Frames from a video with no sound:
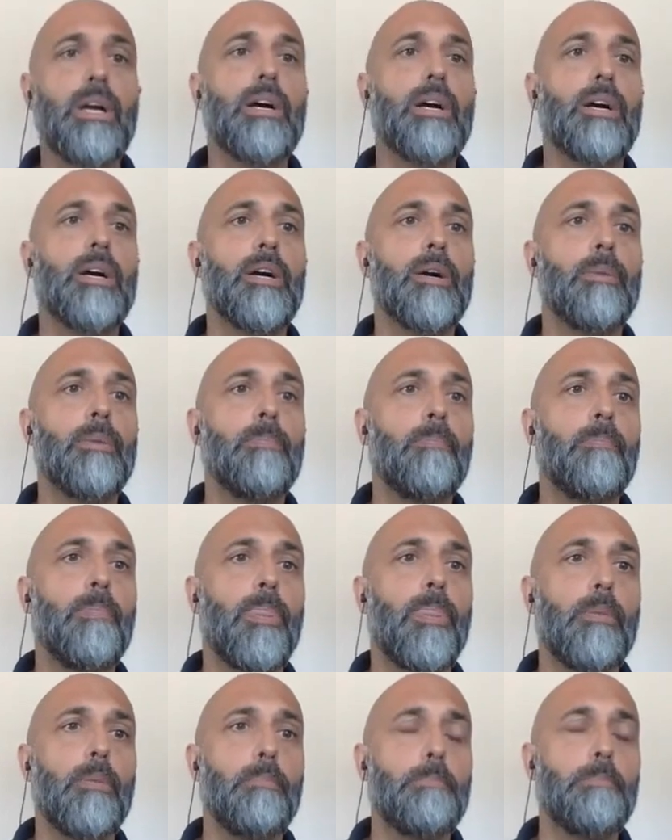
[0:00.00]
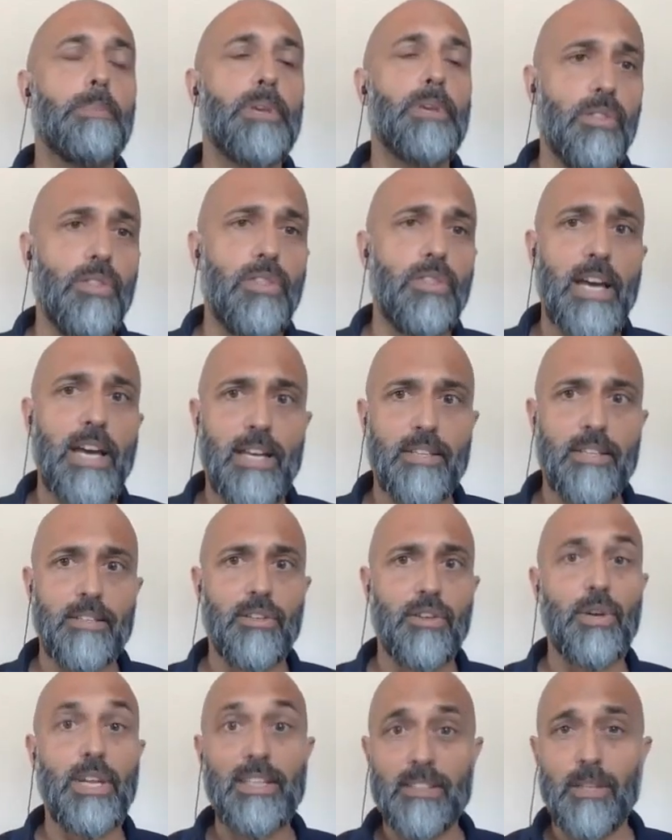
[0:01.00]
Beyond
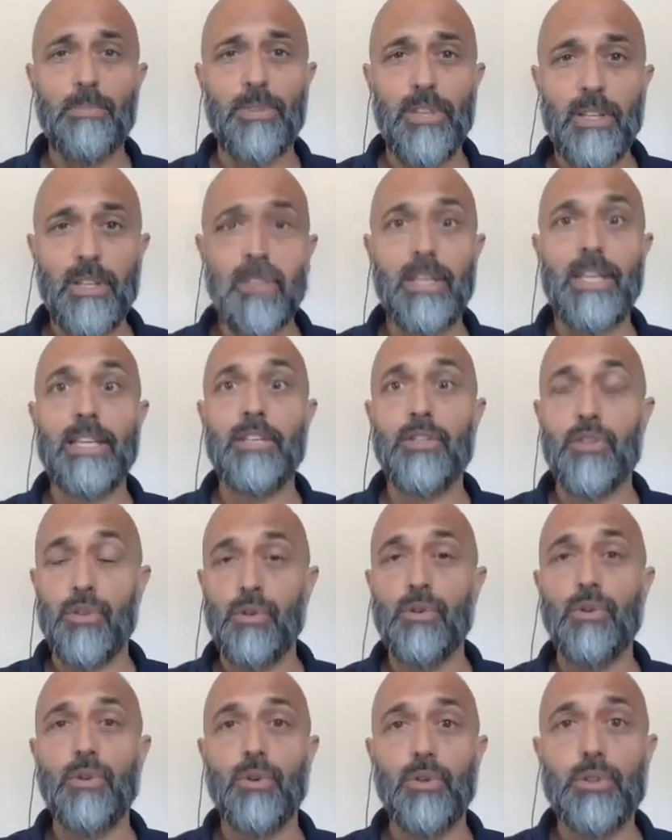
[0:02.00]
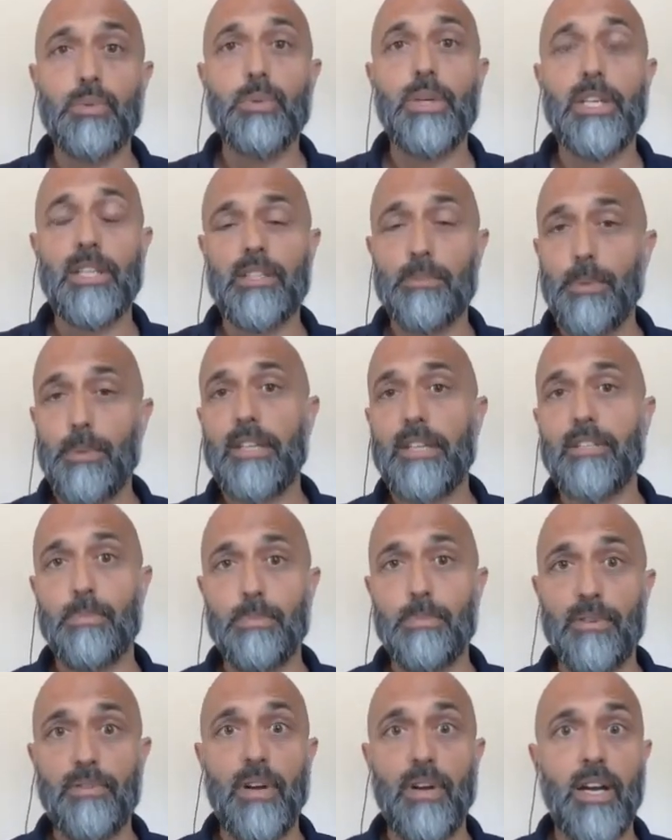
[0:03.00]
that, it is something that in due course we
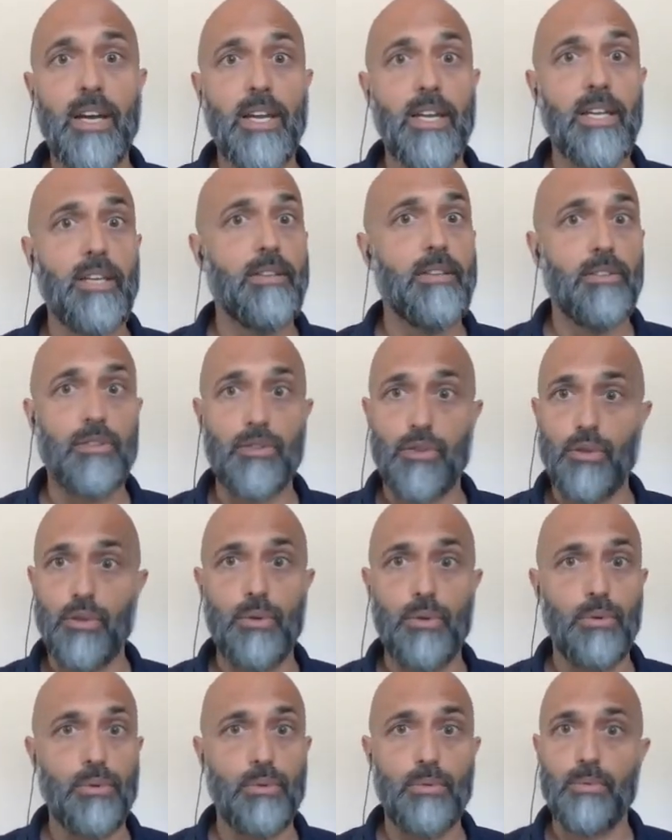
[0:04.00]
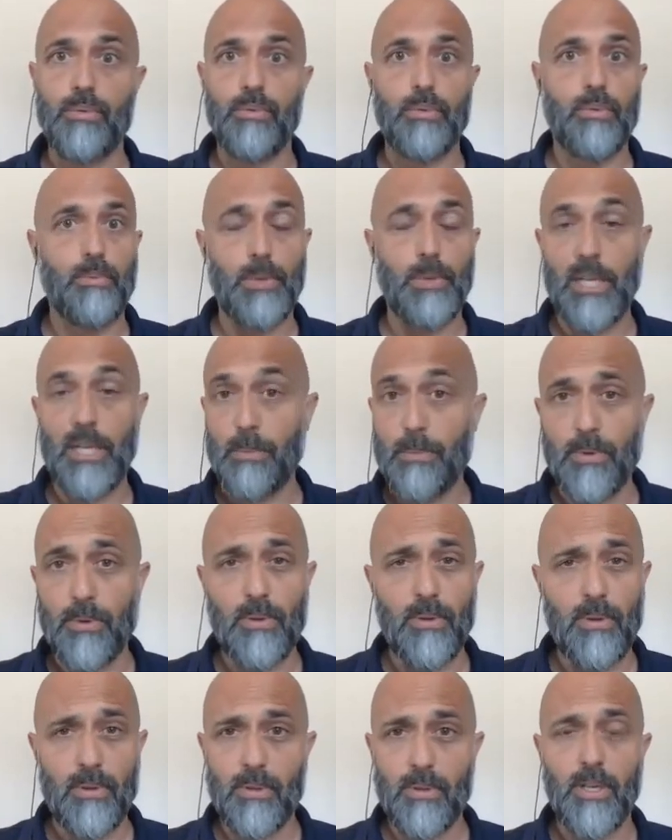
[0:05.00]
expect to provide to
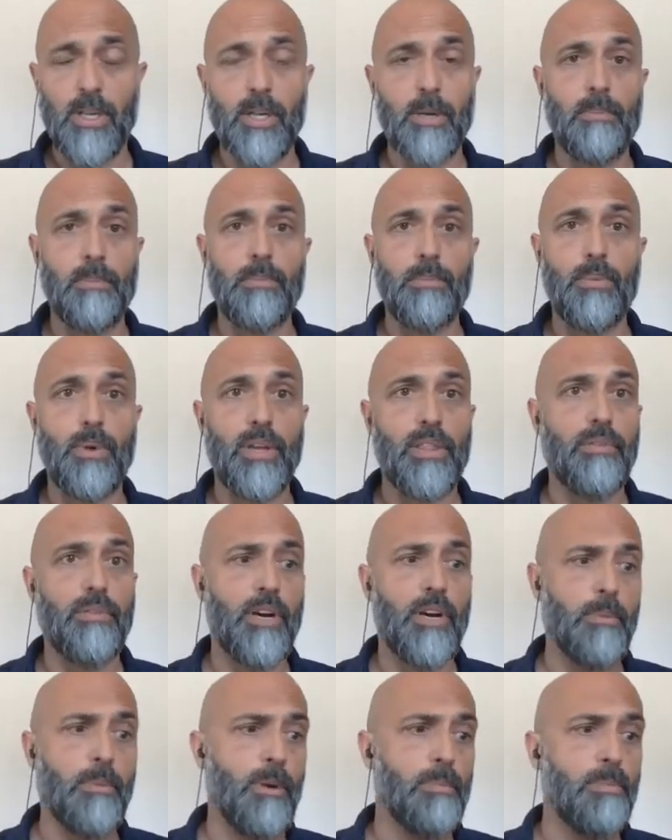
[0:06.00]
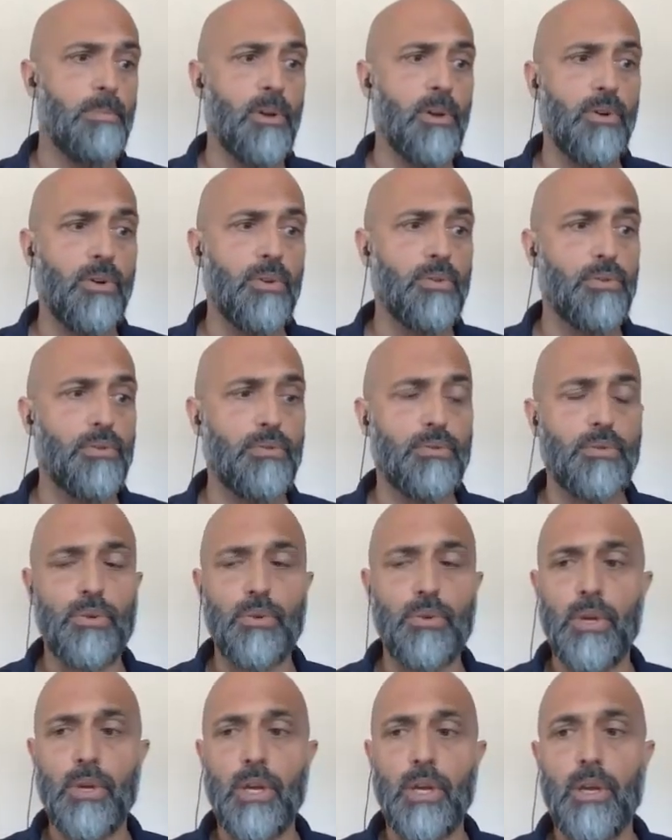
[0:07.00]
people, whether via my blog or
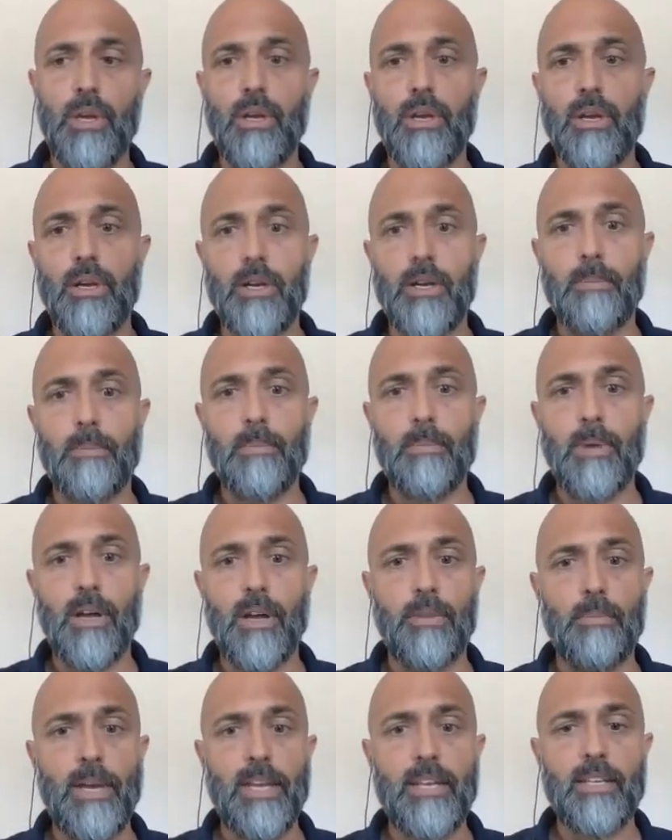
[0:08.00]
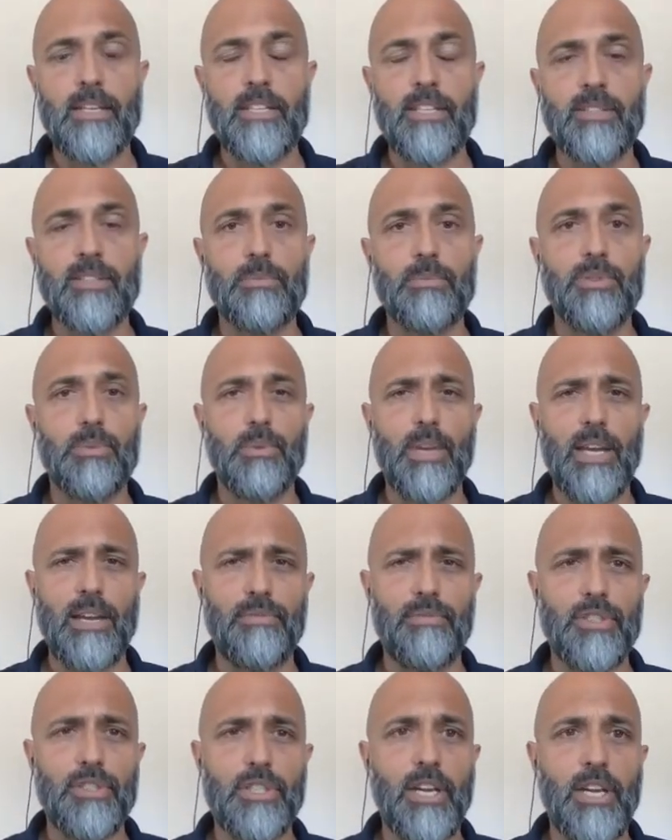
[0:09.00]
through other mechanisms that we have
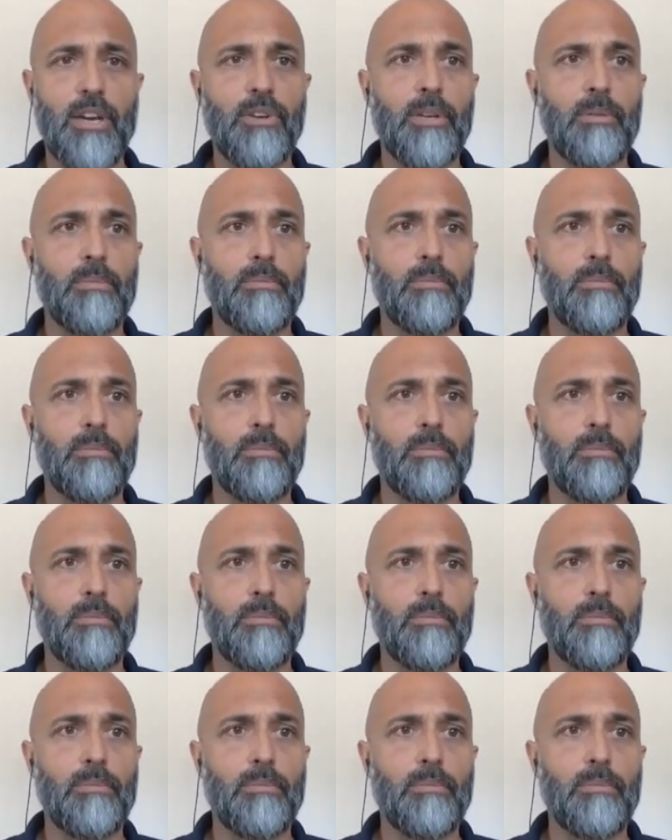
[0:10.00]
for sharing